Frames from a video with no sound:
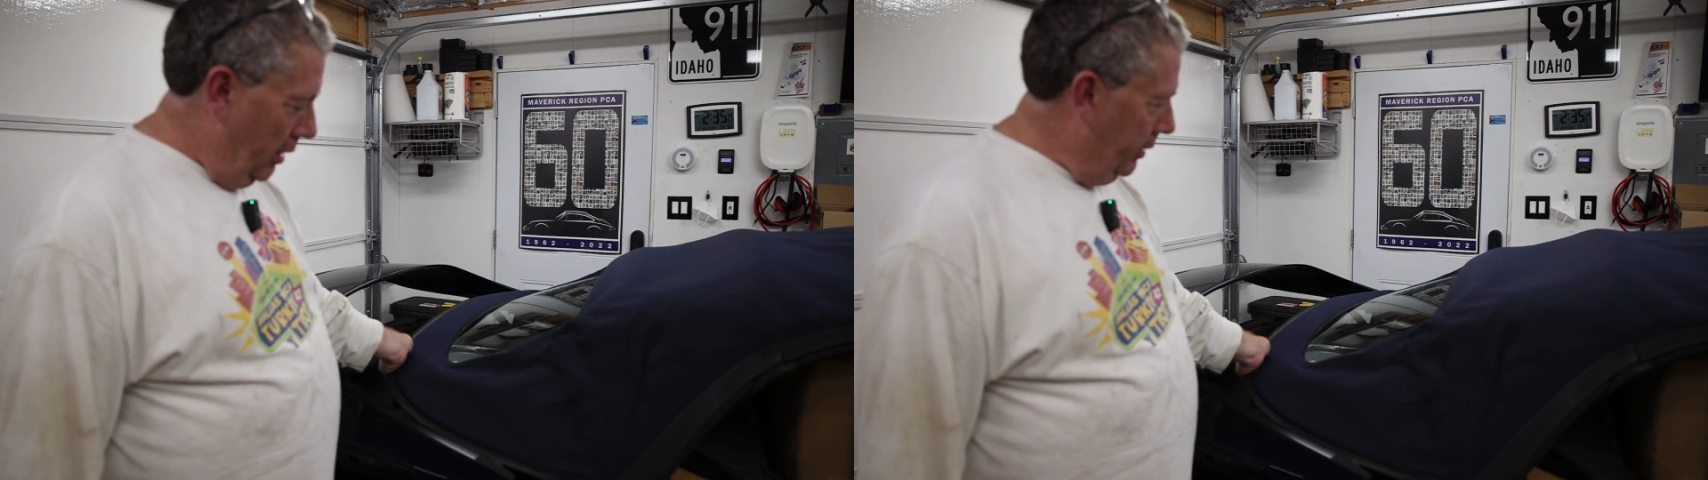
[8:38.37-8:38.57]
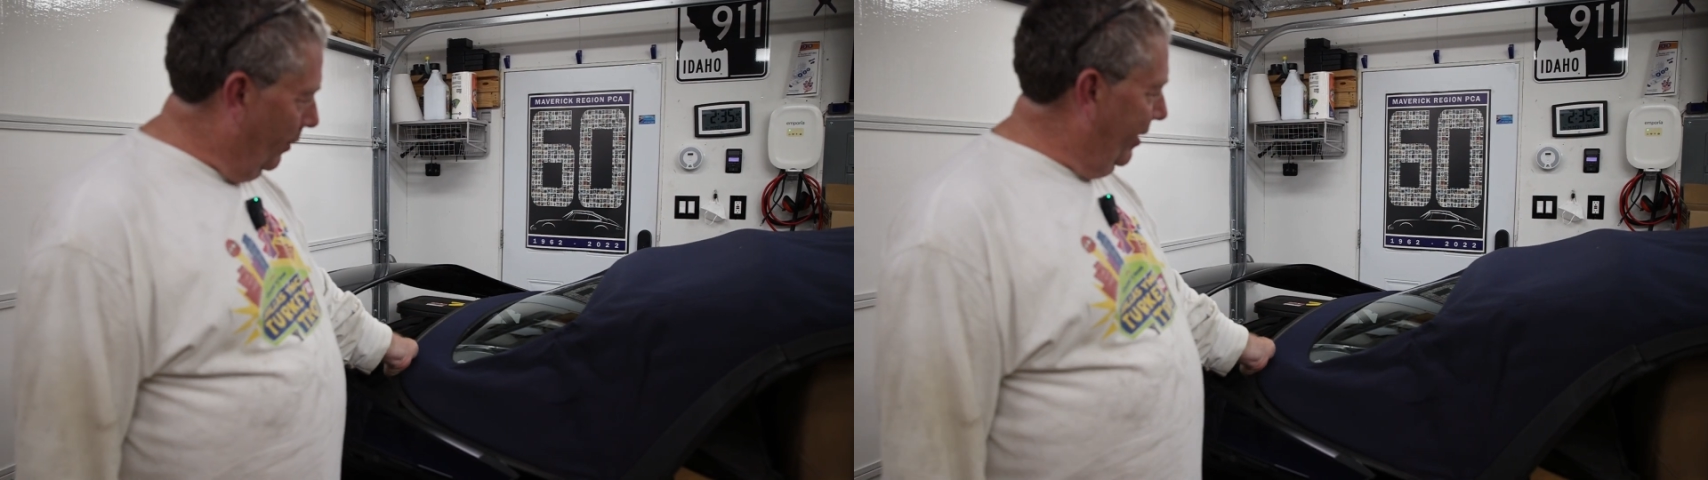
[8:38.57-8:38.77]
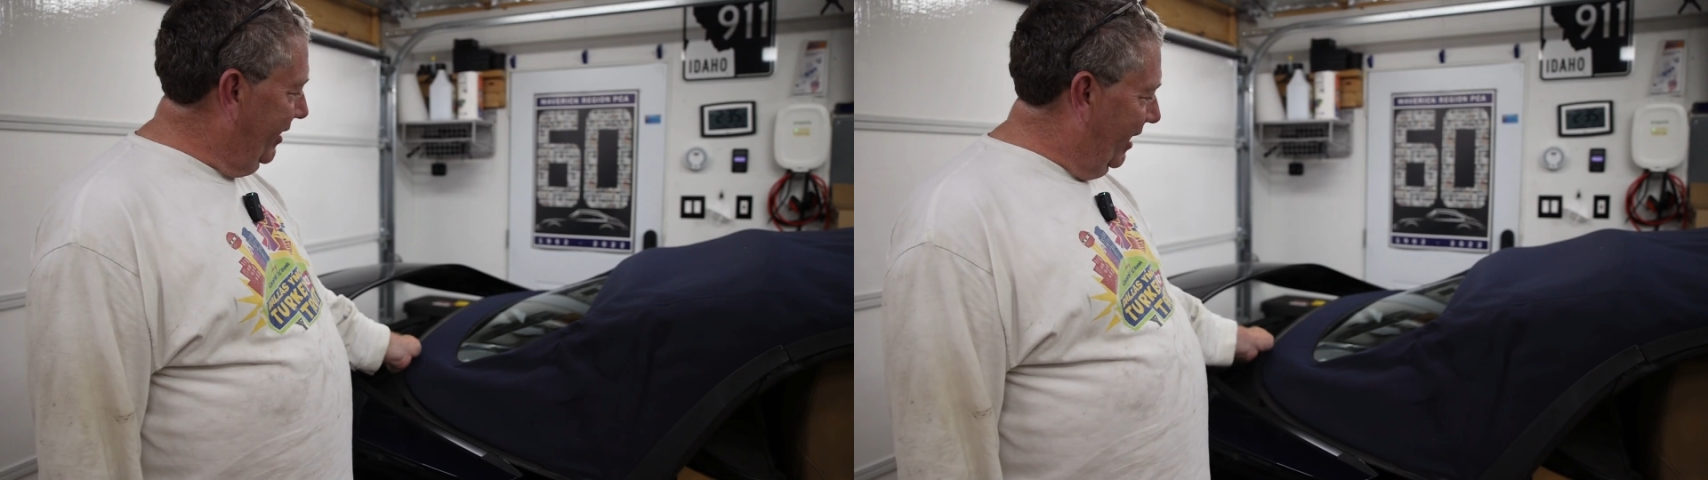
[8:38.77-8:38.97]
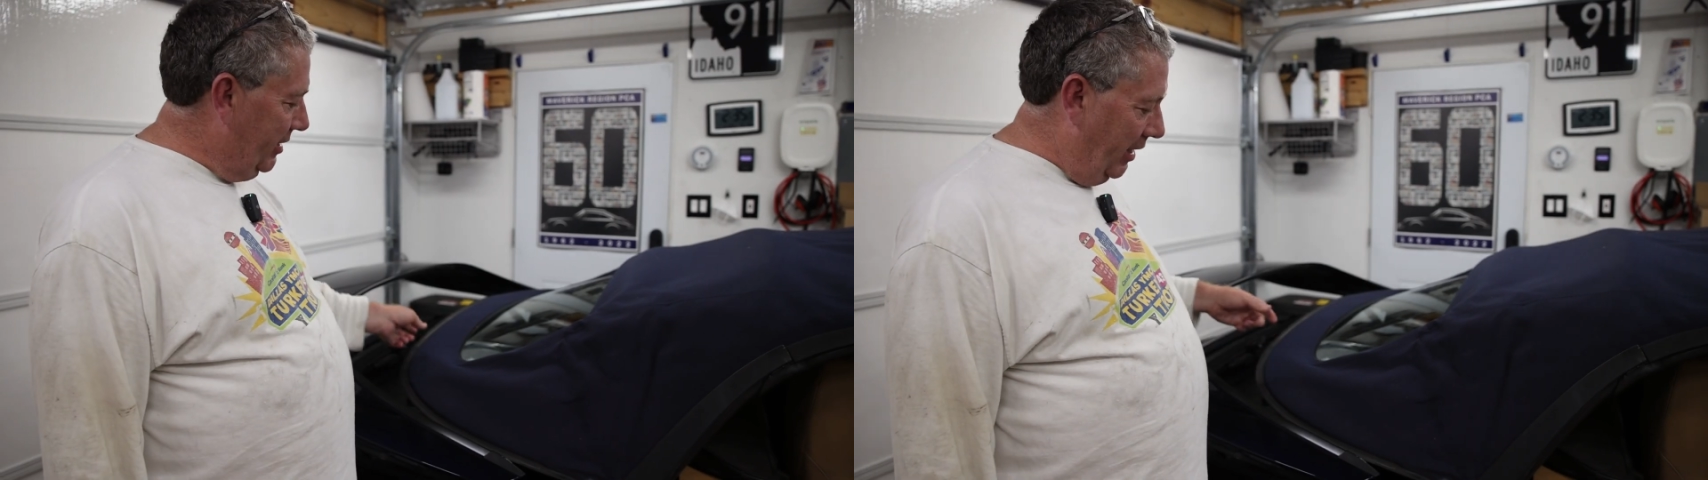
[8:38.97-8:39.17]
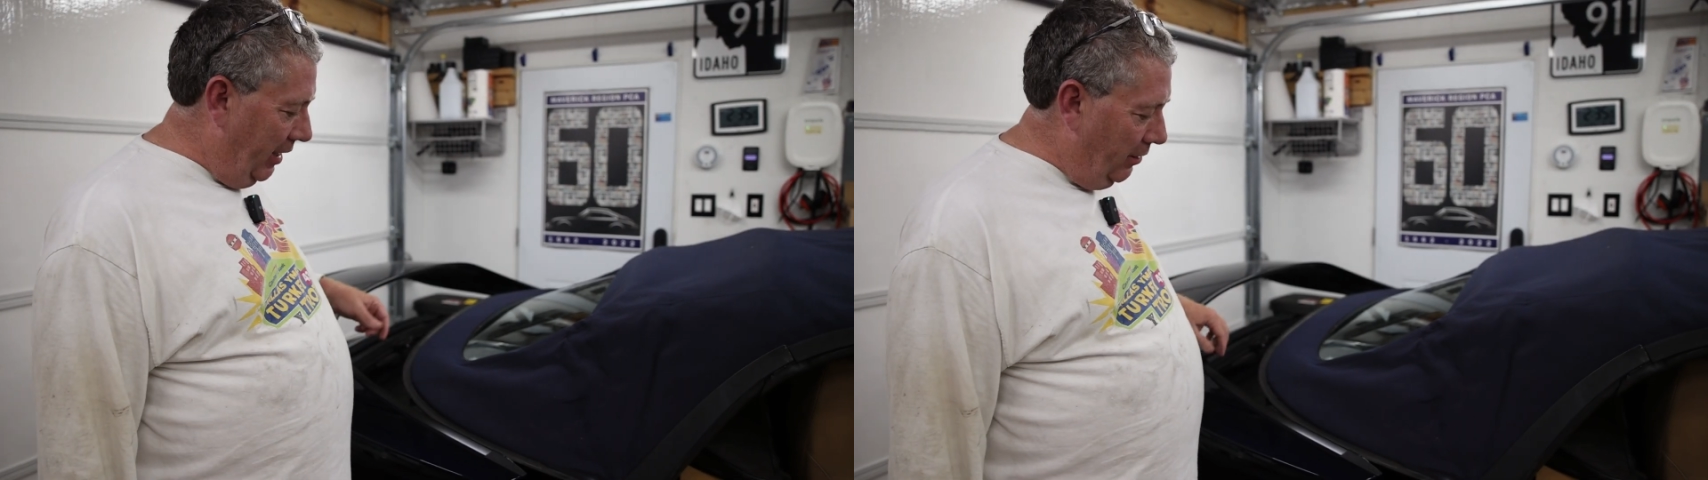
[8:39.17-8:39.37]
so it
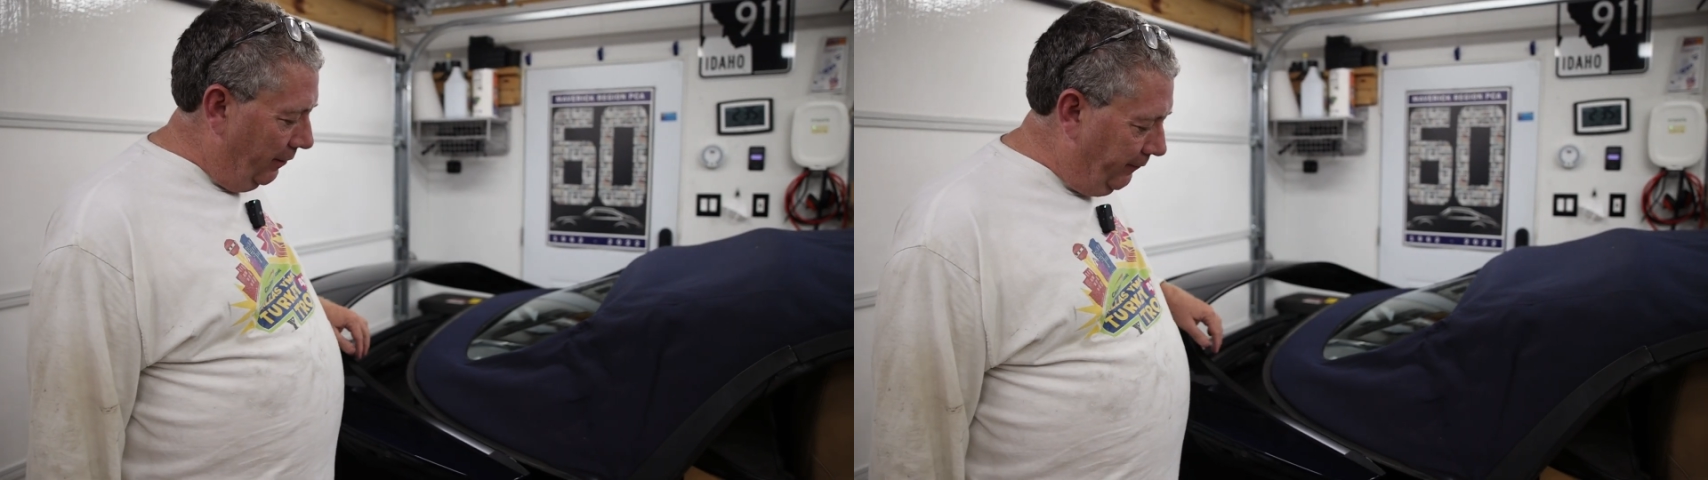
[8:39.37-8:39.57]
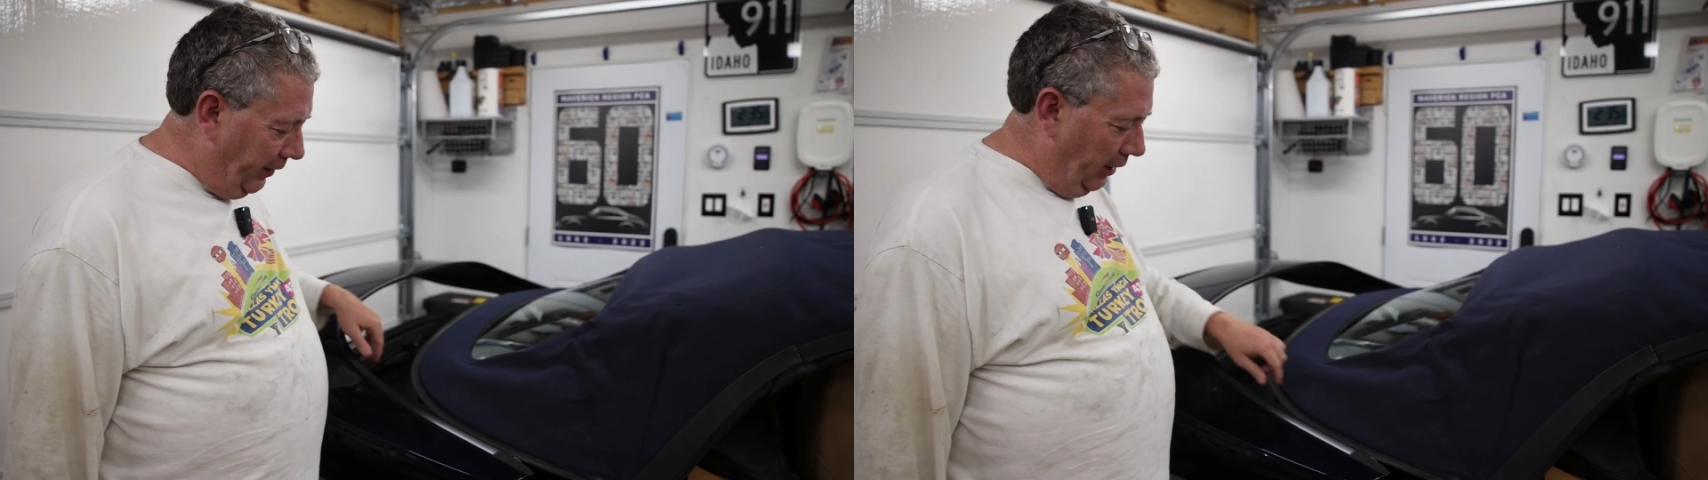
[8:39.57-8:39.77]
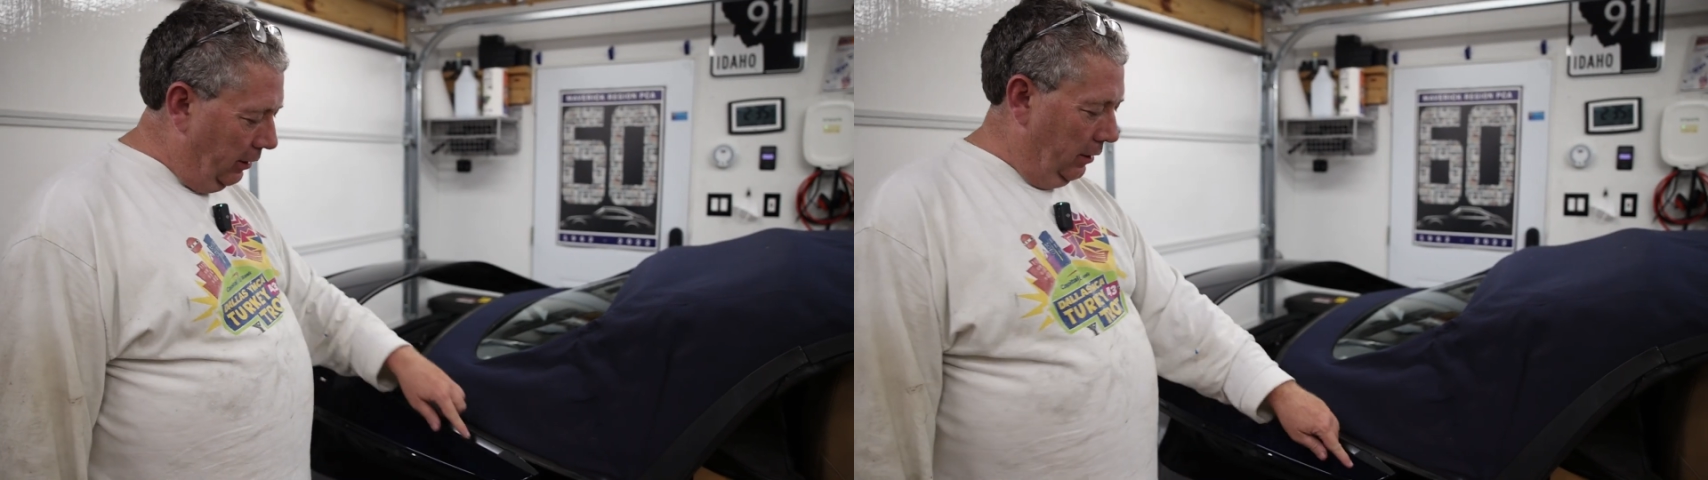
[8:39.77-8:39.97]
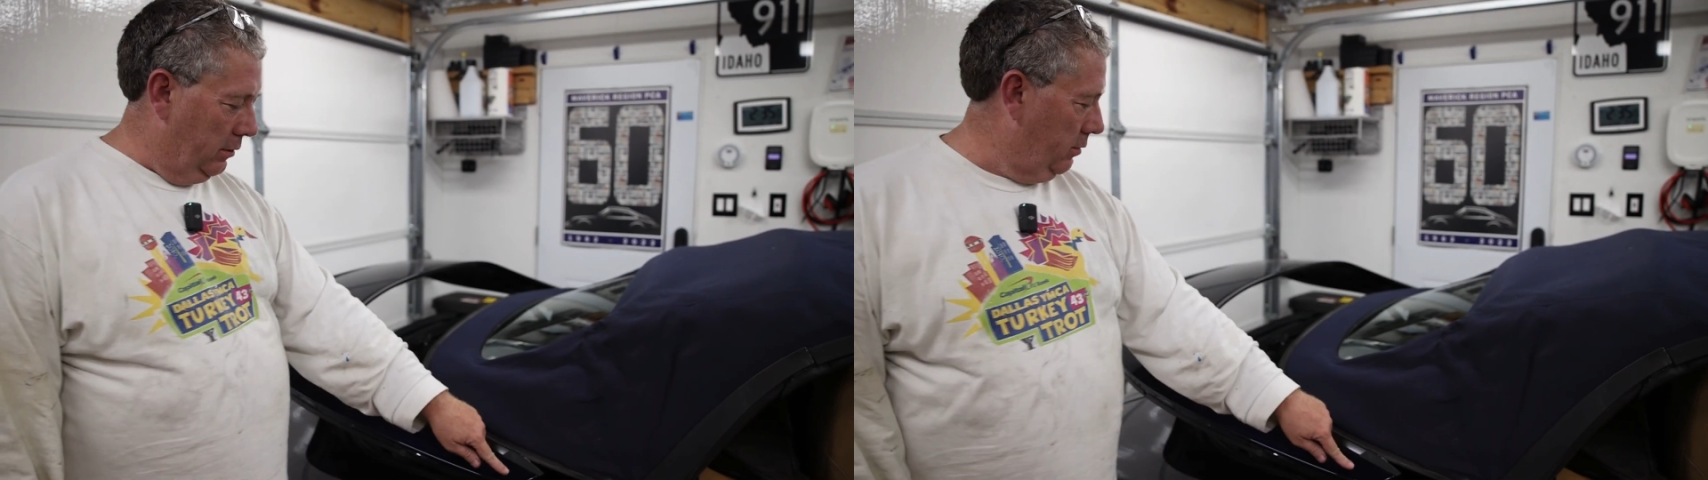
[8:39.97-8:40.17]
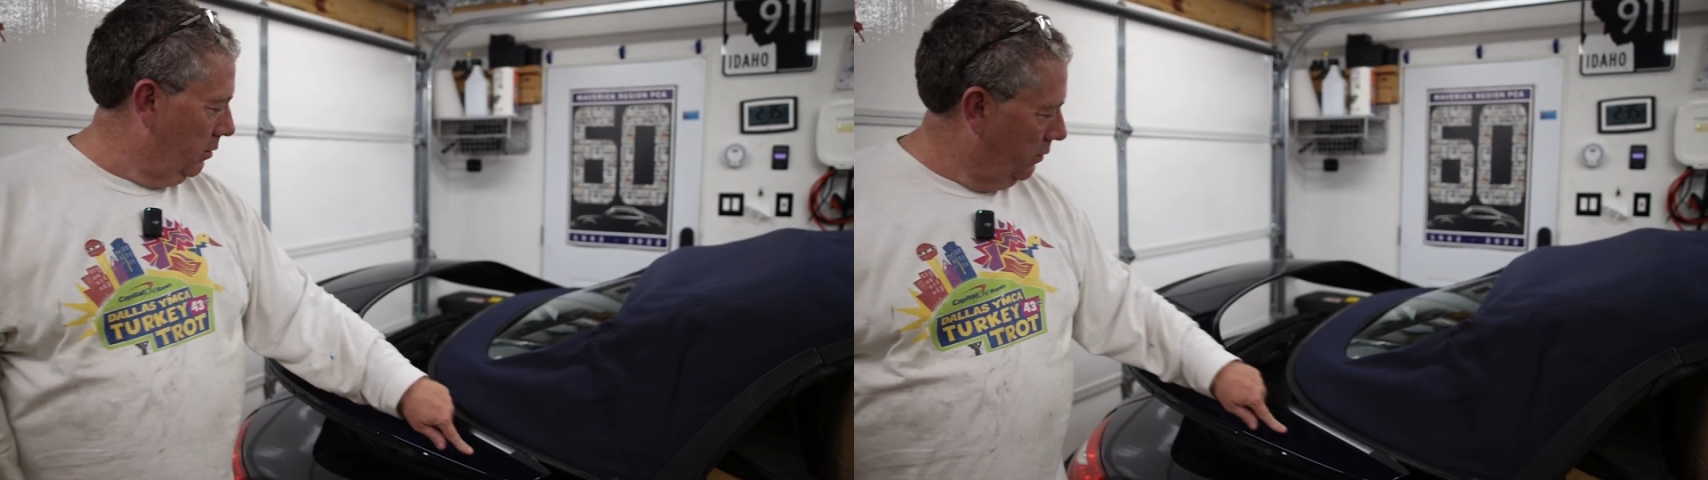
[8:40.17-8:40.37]
doesn't interfere